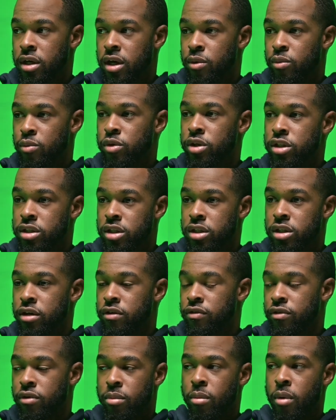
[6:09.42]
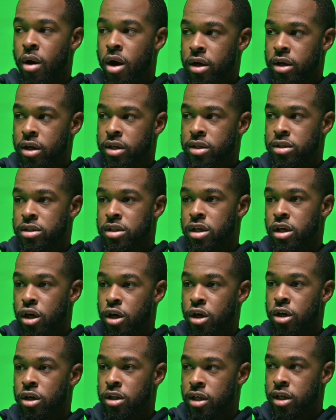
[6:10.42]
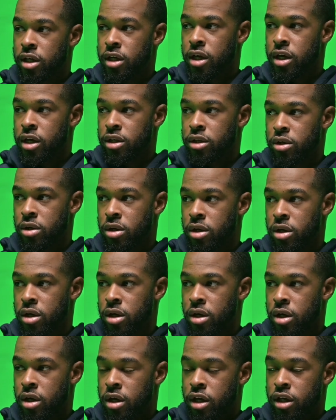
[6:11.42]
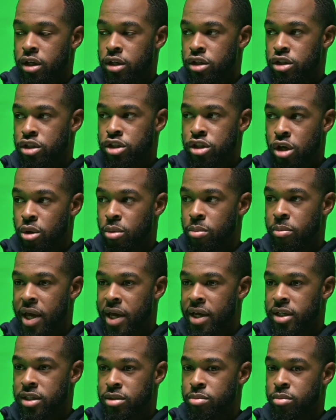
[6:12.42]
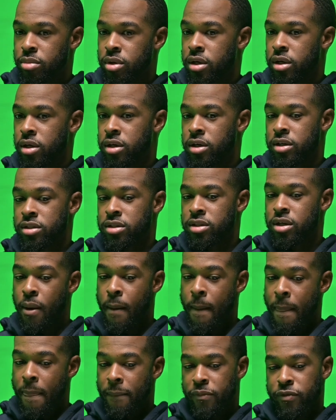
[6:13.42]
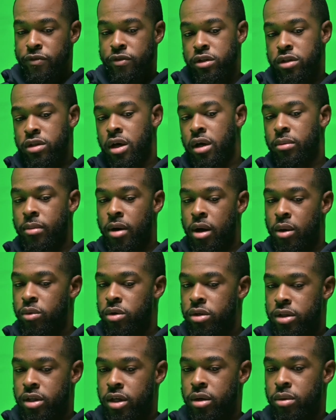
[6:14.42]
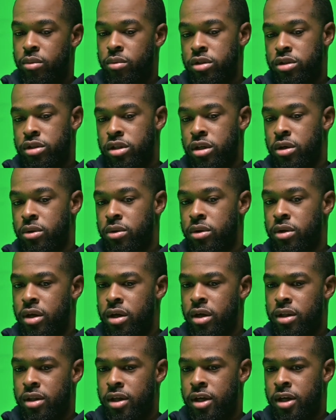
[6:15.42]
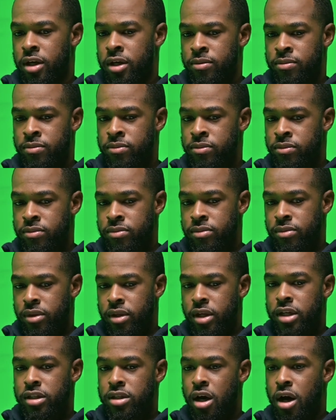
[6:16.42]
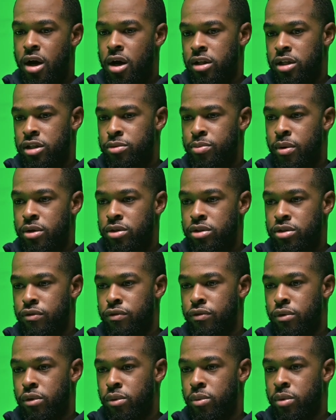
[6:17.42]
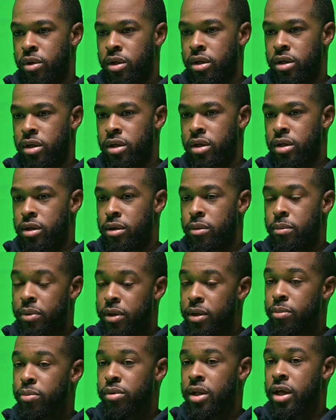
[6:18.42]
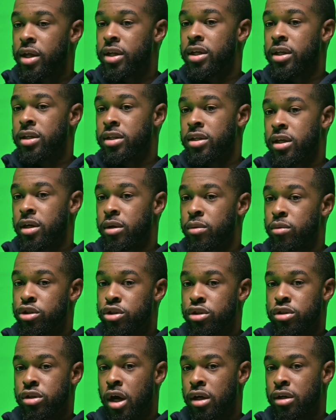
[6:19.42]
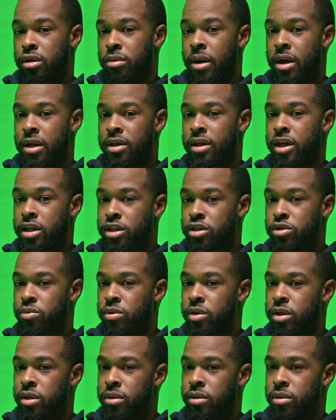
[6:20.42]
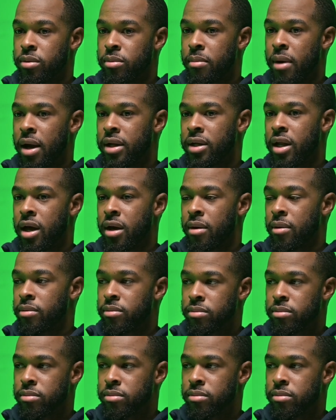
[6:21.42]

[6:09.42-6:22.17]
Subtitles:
and reaching different markets early in your show base, because if you're talking about one thing on one show and then that's all that's posted for a week, people that need to hear what you talked about next week might not